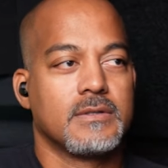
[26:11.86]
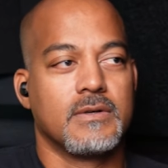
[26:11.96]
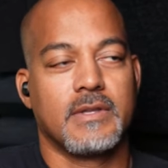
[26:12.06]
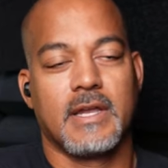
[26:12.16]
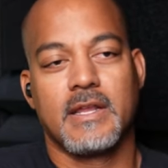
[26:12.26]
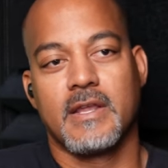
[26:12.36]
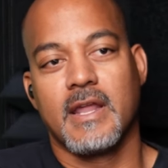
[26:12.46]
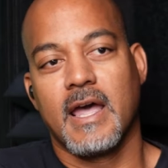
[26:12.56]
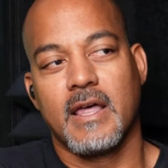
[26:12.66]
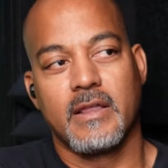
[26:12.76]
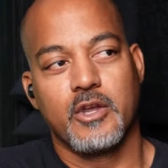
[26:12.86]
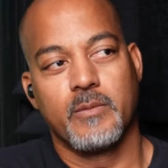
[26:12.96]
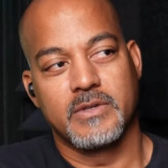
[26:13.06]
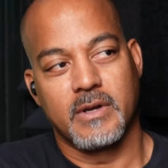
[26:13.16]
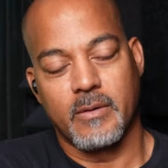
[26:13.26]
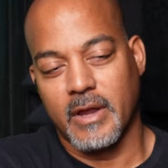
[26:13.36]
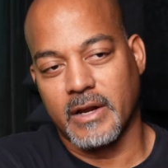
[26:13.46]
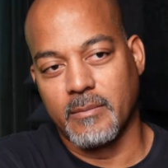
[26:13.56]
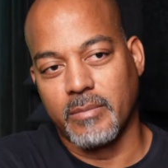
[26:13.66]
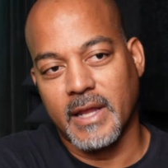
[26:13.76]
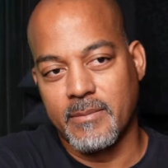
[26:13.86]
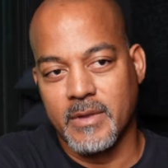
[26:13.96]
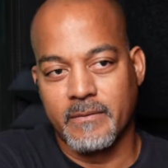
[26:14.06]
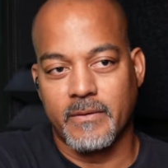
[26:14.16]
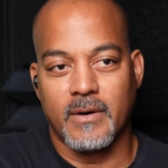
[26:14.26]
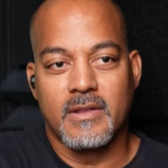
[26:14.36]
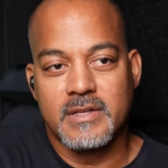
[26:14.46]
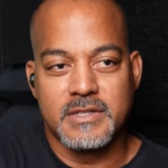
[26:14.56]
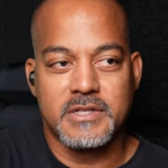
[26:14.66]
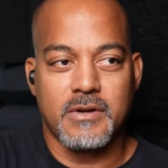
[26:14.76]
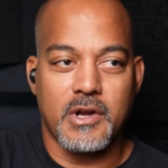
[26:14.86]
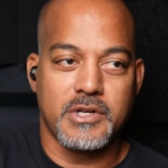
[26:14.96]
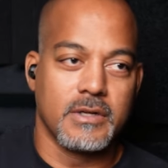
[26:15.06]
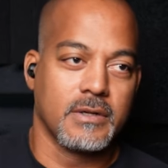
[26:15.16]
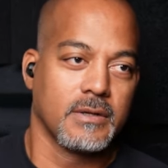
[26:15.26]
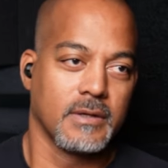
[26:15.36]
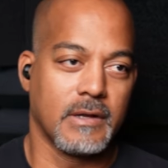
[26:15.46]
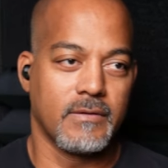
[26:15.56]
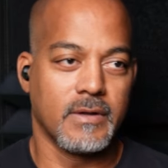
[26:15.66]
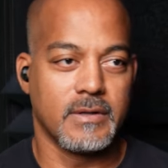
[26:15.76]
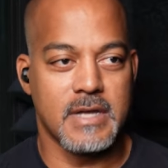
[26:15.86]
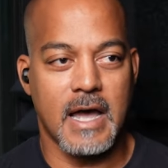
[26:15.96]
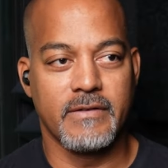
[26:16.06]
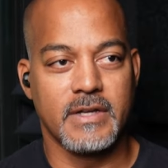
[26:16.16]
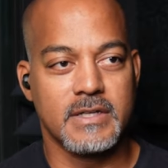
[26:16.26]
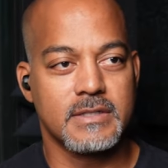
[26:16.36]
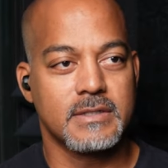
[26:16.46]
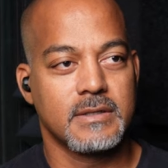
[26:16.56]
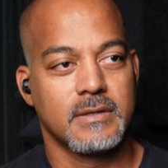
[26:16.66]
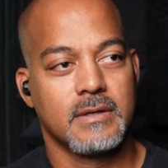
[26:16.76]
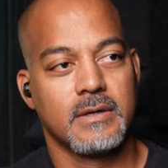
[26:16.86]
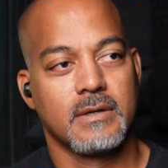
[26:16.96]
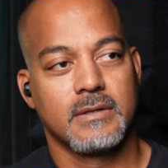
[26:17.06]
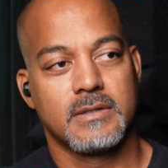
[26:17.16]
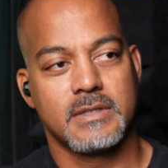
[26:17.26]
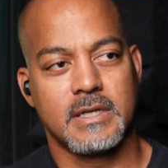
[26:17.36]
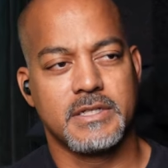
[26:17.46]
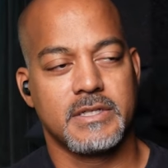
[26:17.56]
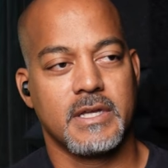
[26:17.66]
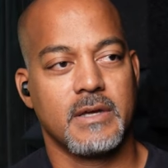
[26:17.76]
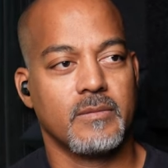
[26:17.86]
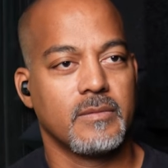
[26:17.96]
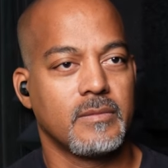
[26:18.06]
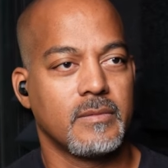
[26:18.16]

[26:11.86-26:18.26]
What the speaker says: So at the end of the day, the humans are probably going to blame them for all this destruction. Even though it's obvious. Not just them.